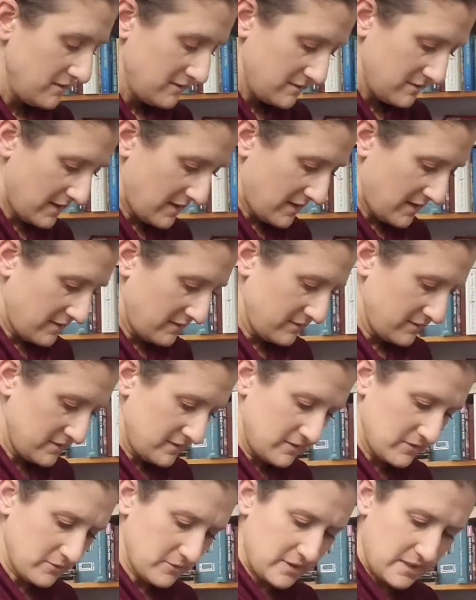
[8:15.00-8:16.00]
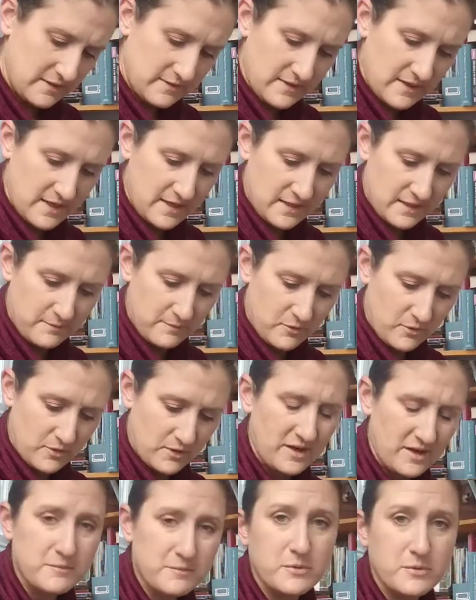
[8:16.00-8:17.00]
nah, don't need that
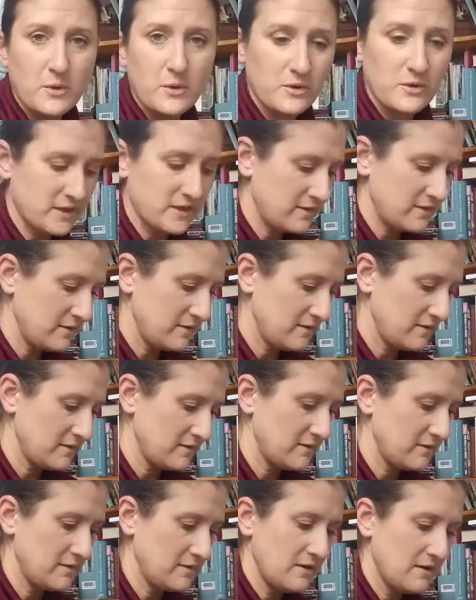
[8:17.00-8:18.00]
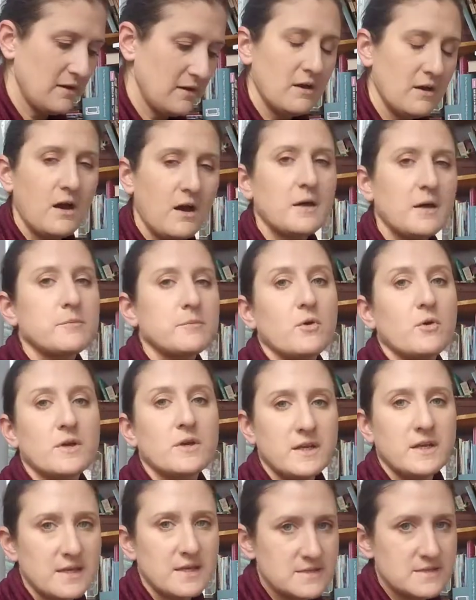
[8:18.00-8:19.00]
anymore. Unbroken.
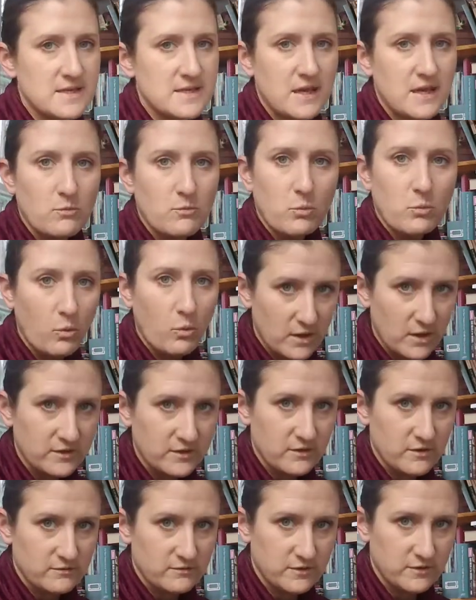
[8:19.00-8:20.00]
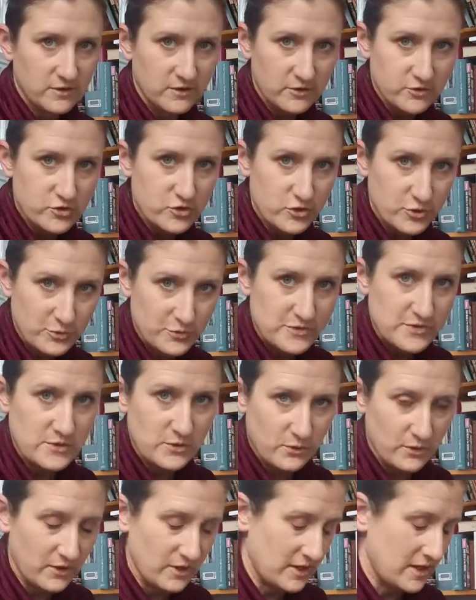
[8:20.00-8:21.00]
Unbroken is a wonderful true
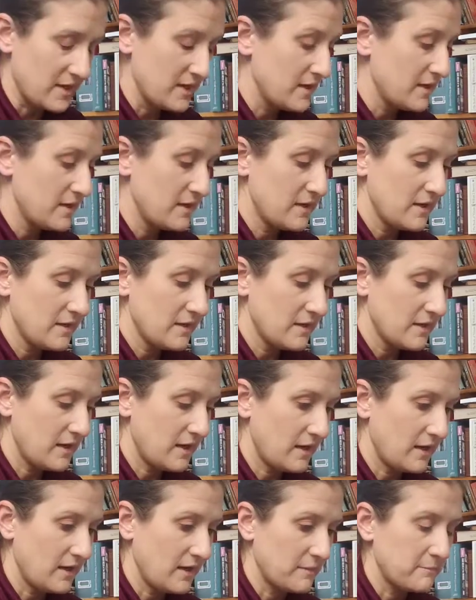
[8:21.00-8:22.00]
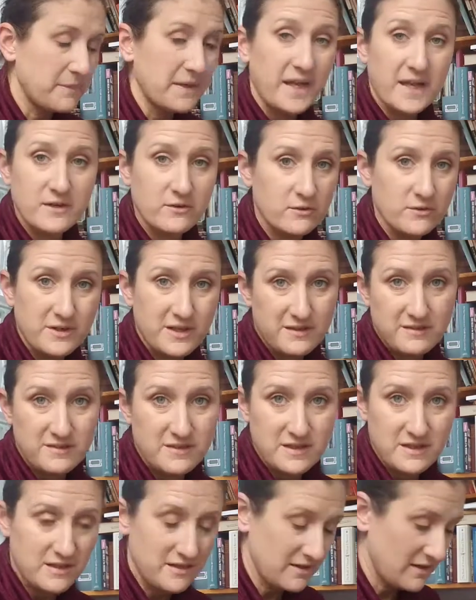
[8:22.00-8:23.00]
story um, but I don't
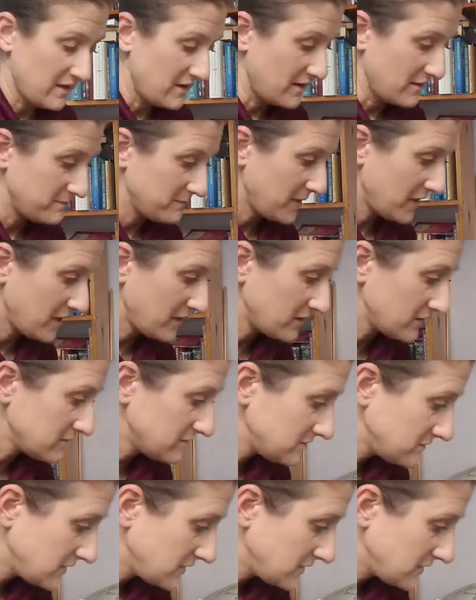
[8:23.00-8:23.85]
need the um, hard